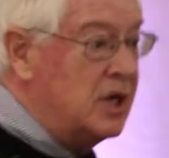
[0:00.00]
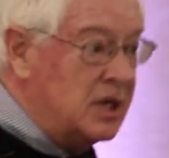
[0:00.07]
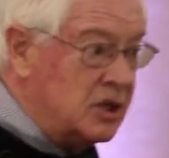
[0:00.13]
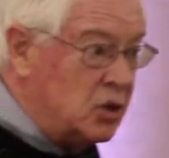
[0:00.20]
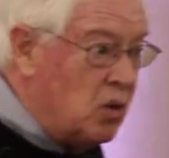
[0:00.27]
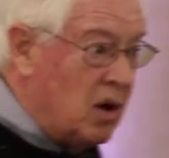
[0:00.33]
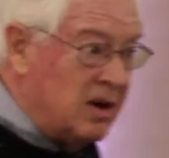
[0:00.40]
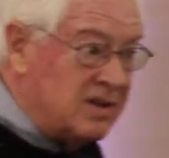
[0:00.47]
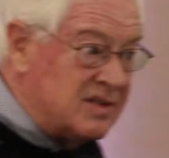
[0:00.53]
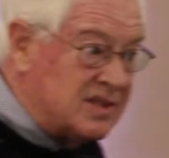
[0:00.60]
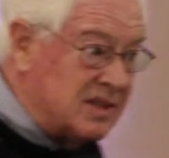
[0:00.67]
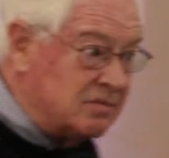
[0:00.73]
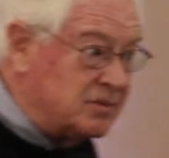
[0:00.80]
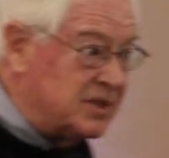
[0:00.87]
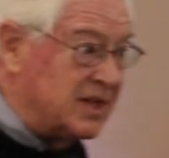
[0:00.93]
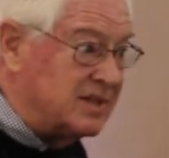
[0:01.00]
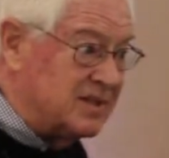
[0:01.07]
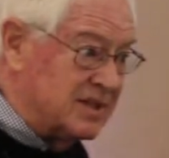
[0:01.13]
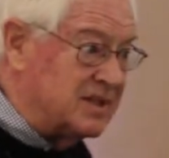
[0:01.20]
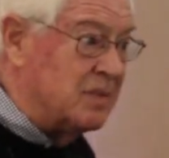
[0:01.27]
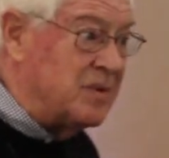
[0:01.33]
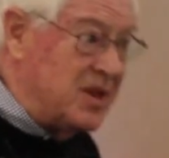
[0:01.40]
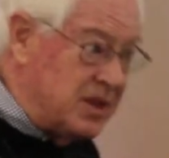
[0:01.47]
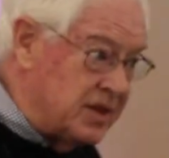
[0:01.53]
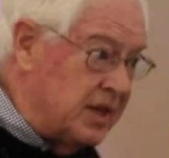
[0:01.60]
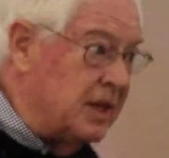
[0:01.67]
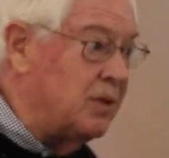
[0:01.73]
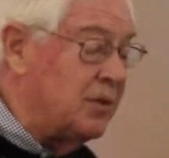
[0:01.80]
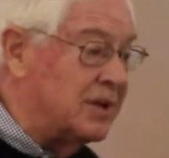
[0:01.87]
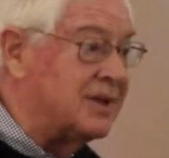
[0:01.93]
who are, in some senses, I mean,
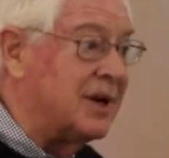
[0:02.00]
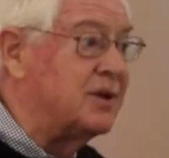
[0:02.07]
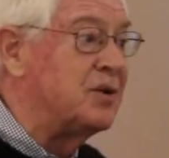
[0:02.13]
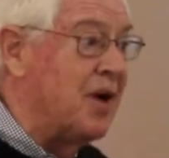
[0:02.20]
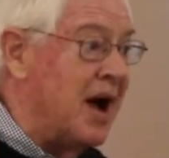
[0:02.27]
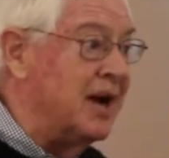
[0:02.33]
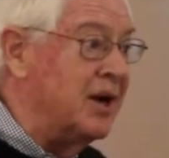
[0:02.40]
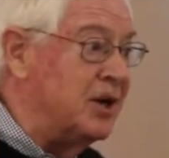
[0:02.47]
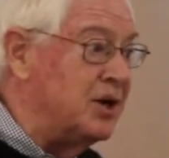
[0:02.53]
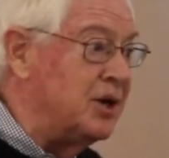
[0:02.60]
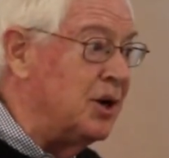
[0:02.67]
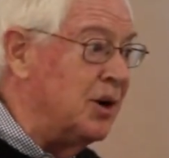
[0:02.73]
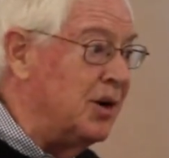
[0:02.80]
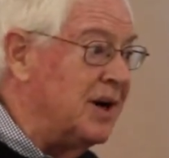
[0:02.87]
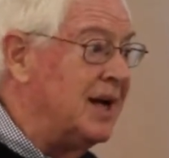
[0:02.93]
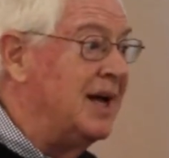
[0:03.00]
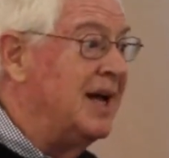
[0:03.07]
think what they're trying to do.